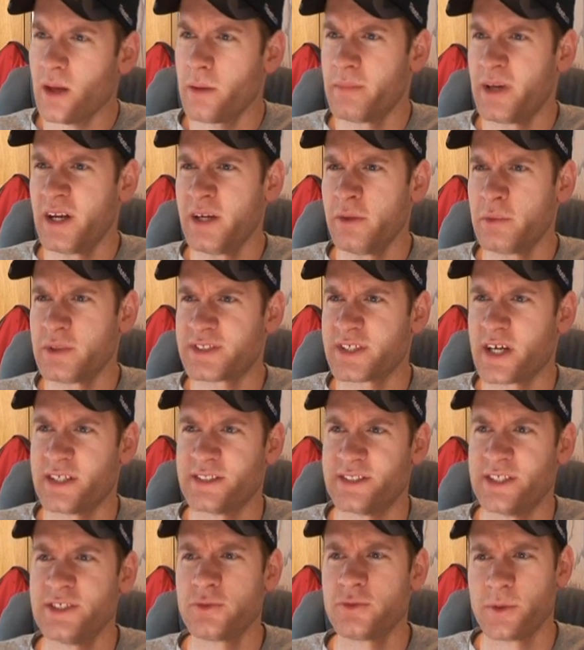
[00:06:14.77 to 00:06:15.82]
But anyways,
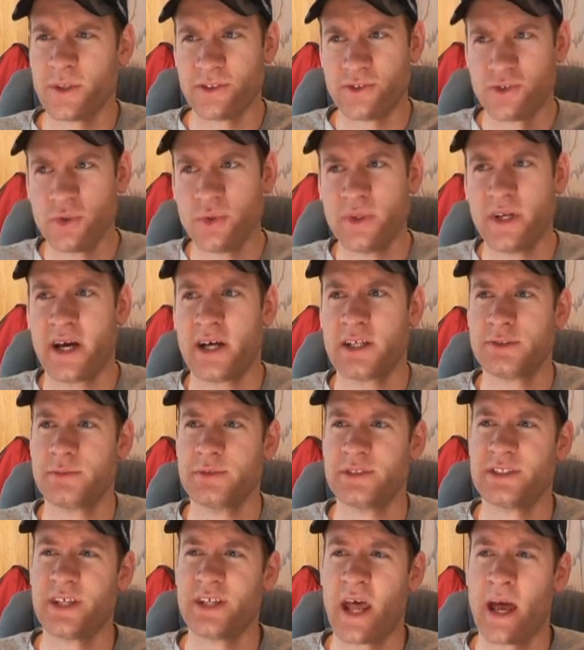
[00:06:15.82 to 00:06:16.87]
guys, these were the two
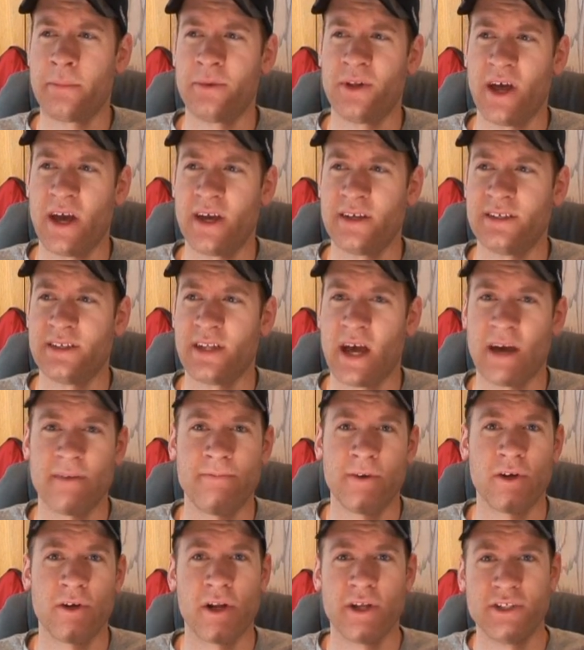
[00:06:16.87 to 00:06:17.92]
announcements that Apple had today. I figured